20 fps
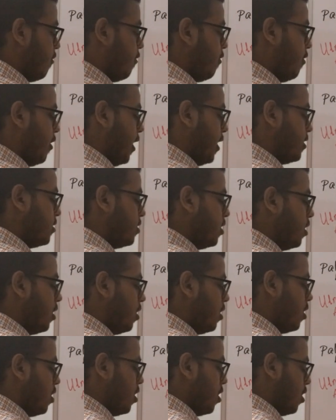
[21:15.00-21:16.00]

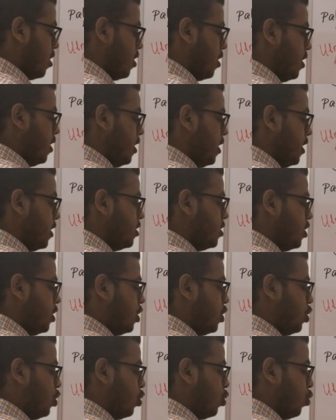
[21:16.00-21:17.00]
flexor
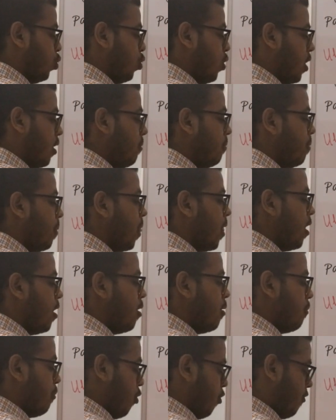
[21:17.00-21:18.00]
digitorum
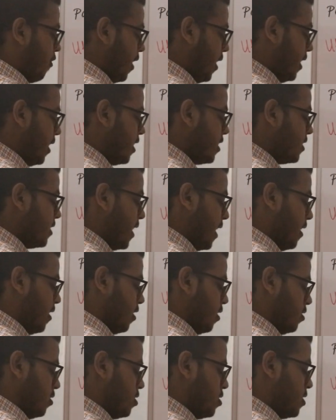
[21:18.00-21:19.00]
profundus
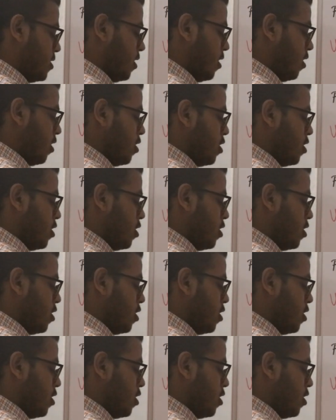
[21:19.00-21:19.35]
tendons.